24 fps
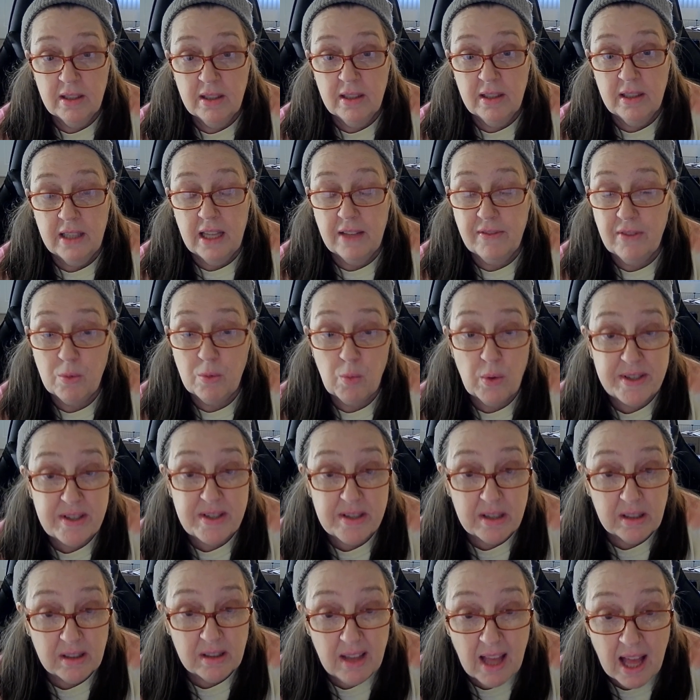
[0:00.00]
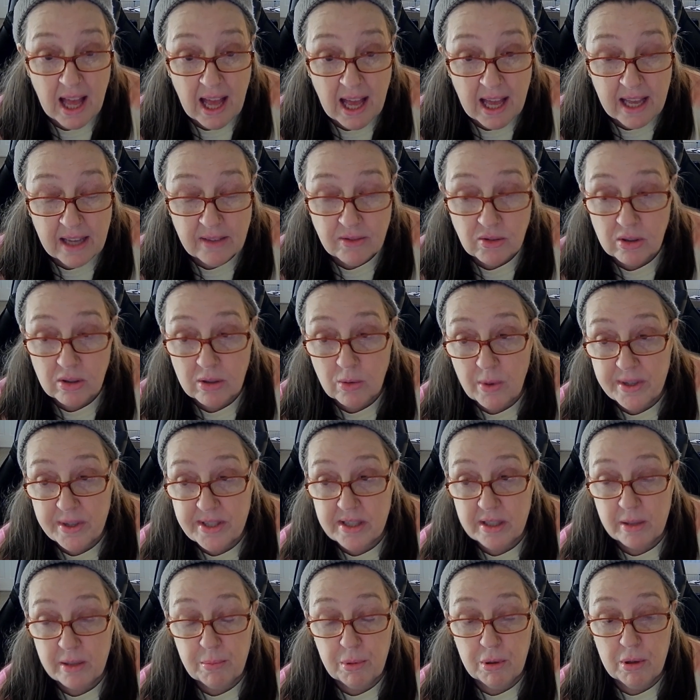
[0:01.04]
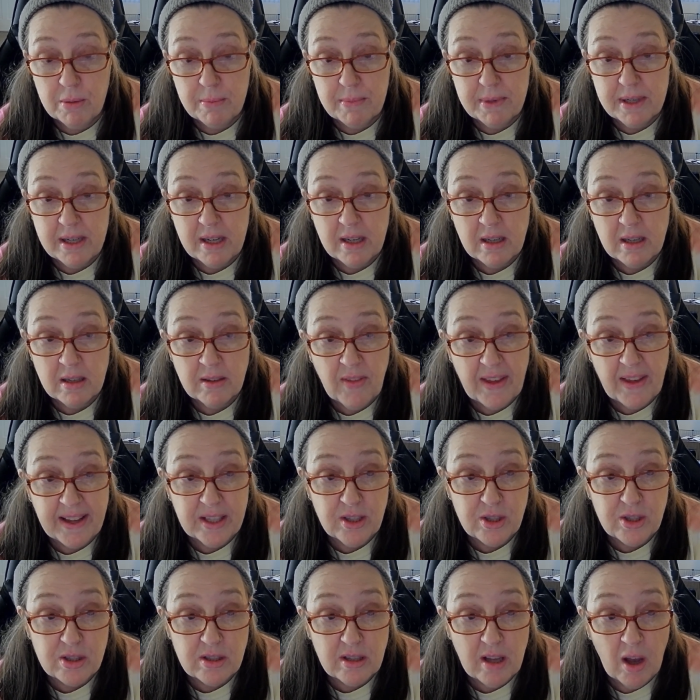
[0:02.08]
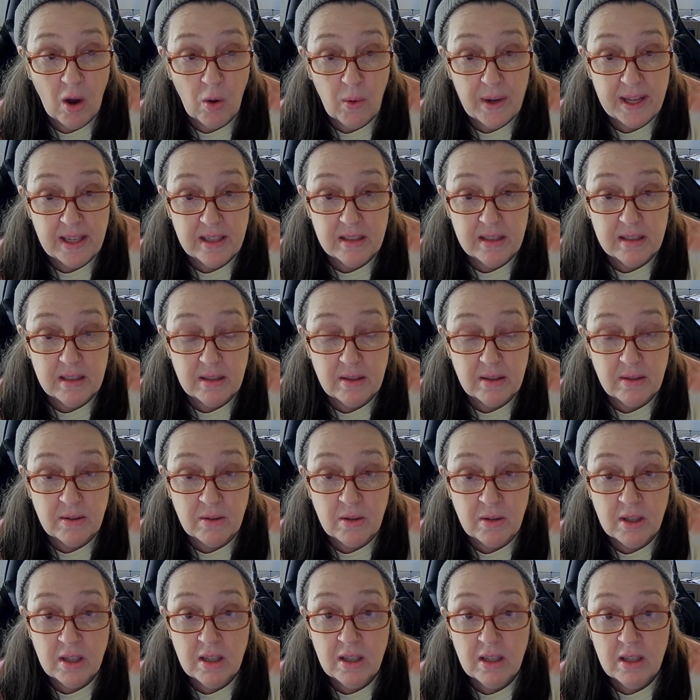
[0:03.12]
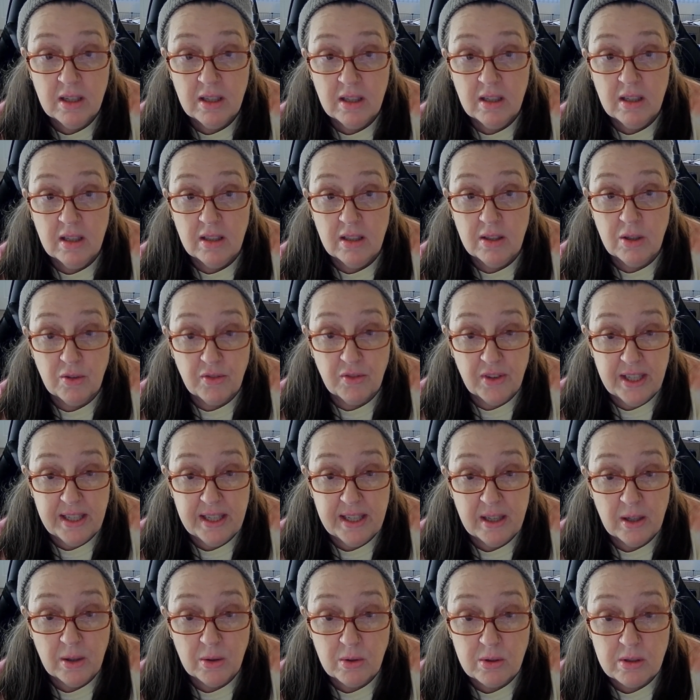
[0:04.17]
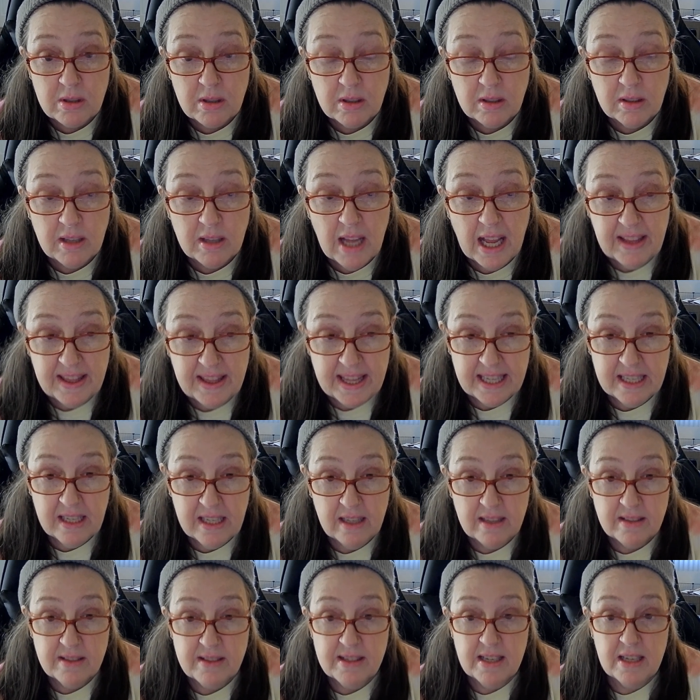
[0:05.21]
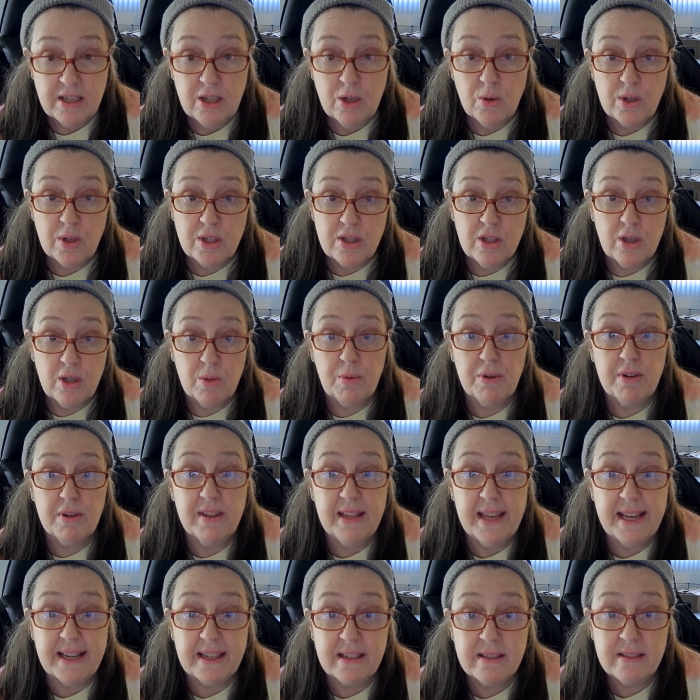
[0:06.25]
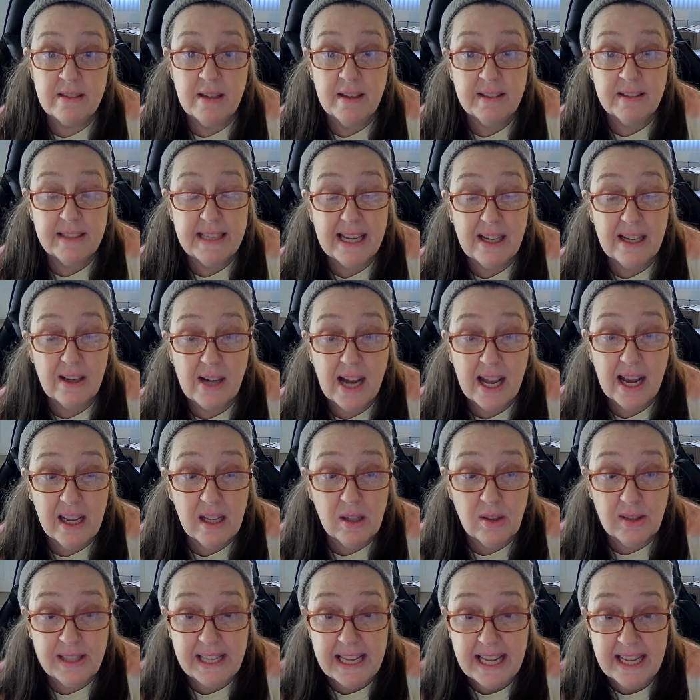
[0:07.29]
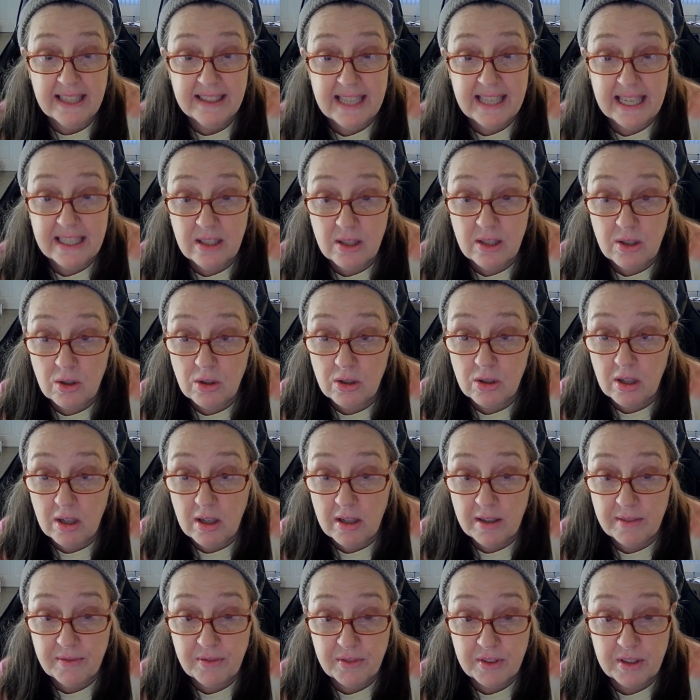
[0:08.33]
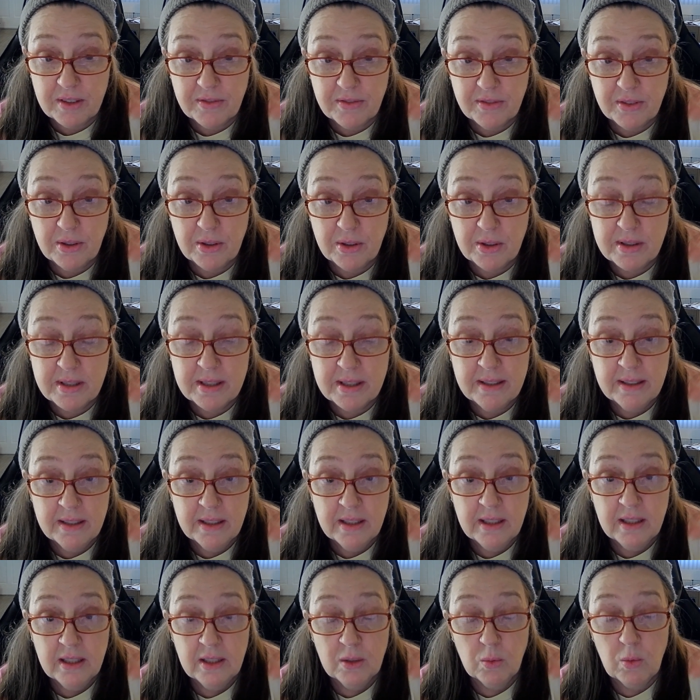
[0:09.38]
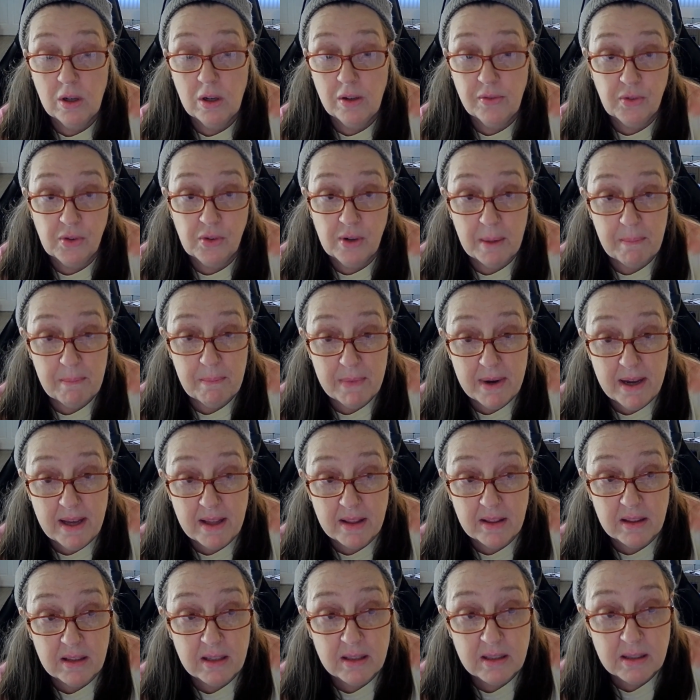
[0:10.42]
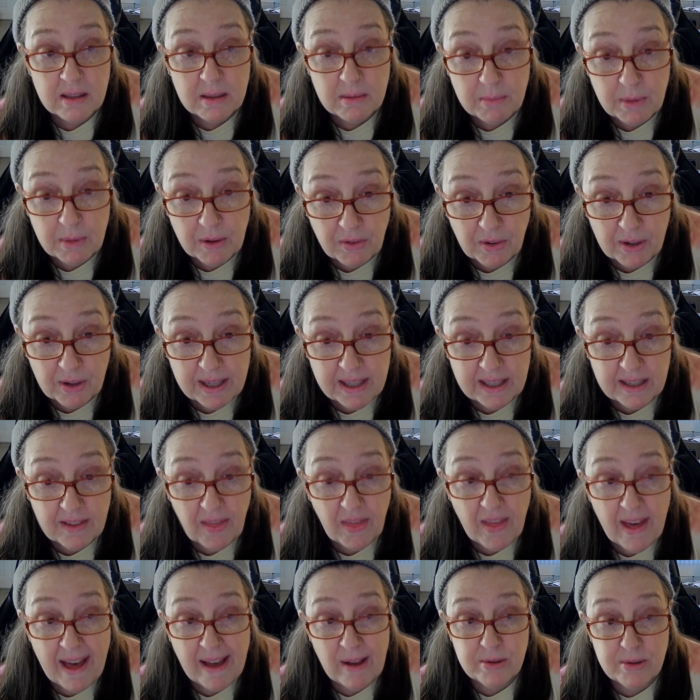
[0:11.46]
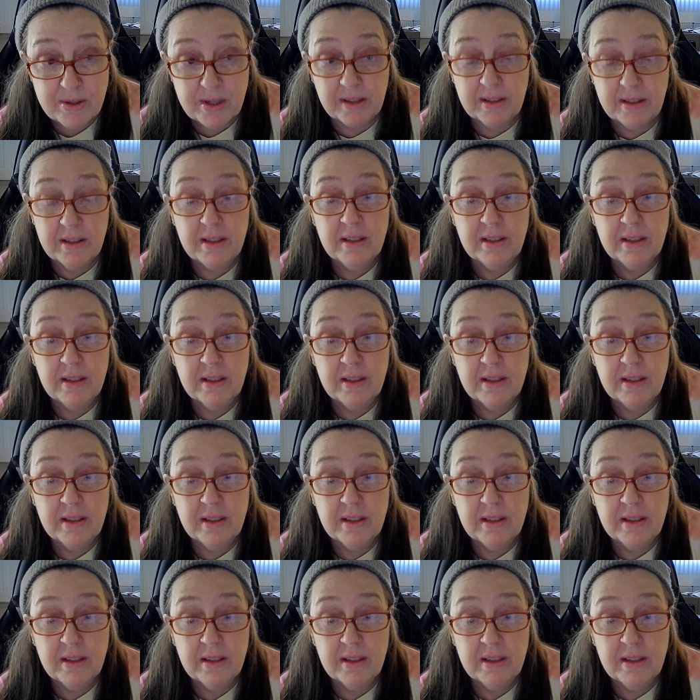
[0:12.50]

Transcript: if it wasn't a live or it wasn't a premiere, they can just go into your videos and they can send you a super thanks. Now I only had that turned on for the first, well for a month before I hit a thousand